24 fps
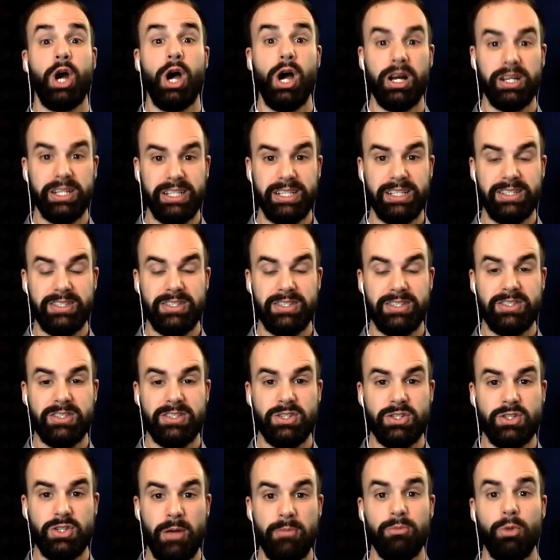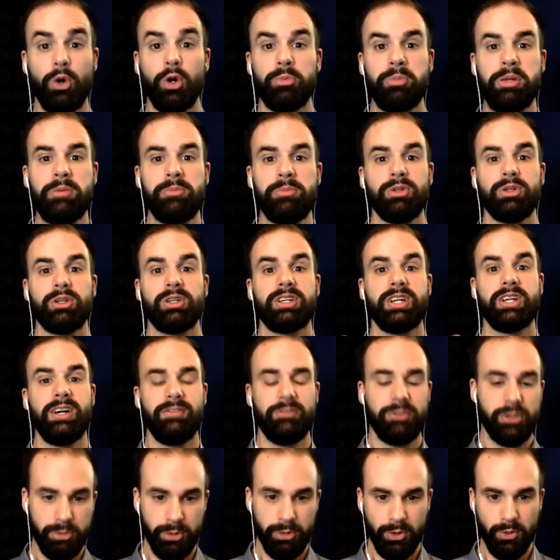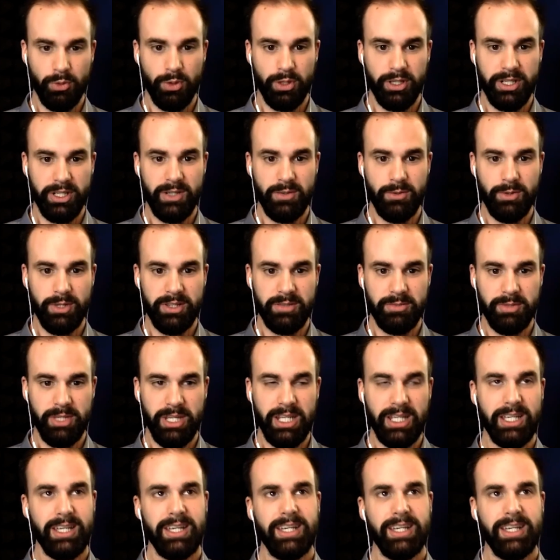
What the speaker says: audience so that more people are comfortable working with me?